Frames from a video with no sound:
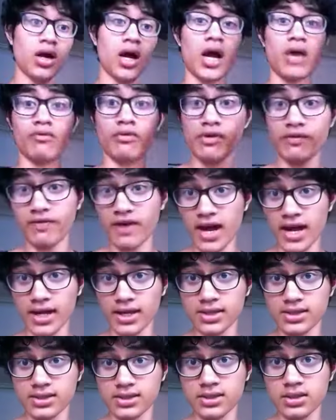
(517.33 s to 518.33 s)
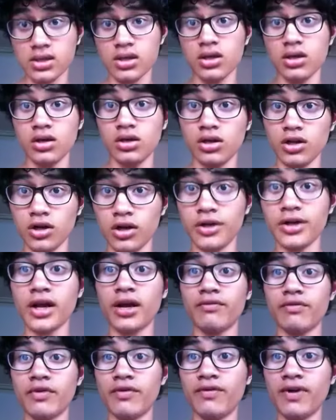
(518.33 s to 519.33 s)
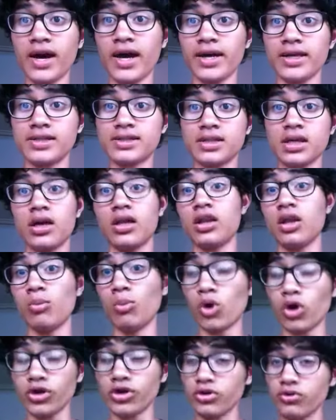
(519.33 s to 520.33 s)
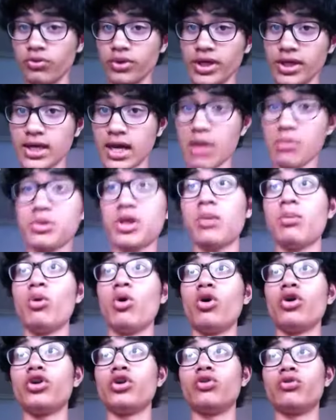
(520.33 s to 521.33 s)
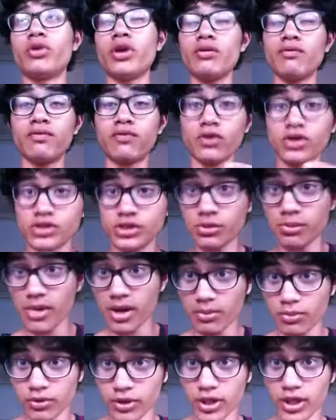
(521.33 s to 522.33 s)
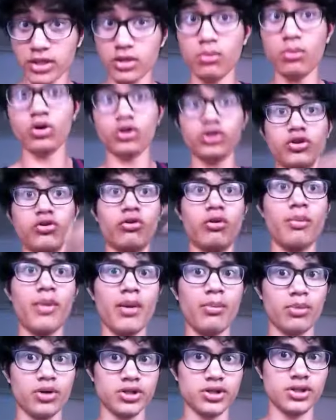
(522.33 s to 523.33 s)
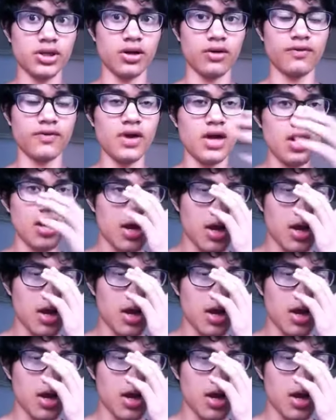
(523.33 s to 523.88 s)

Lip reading: and revise. Learn and revise. The more you recap, the more you reinforce your memory and the more you remember stuff.